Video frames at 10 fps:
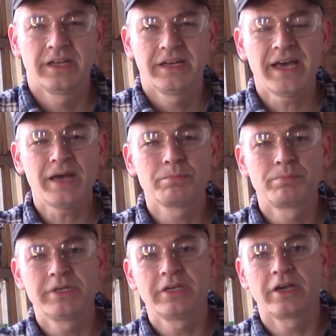not
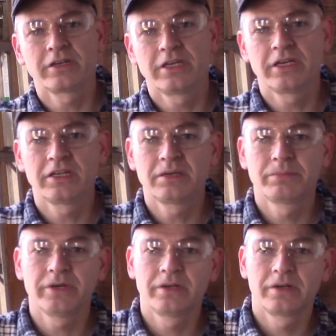being needy,
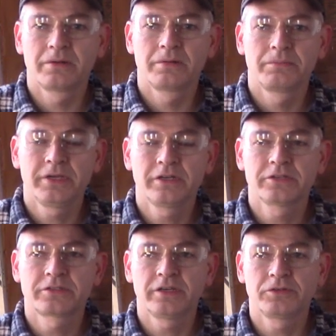but being in
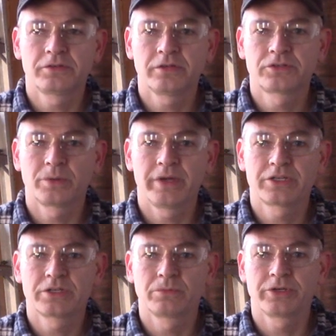a
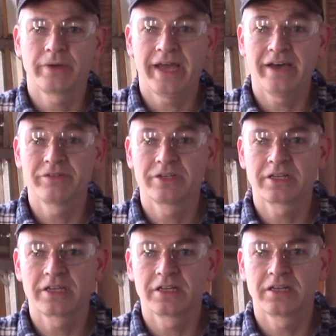situation where you have a
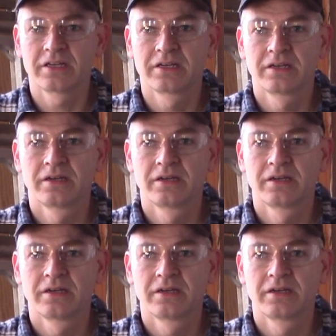need,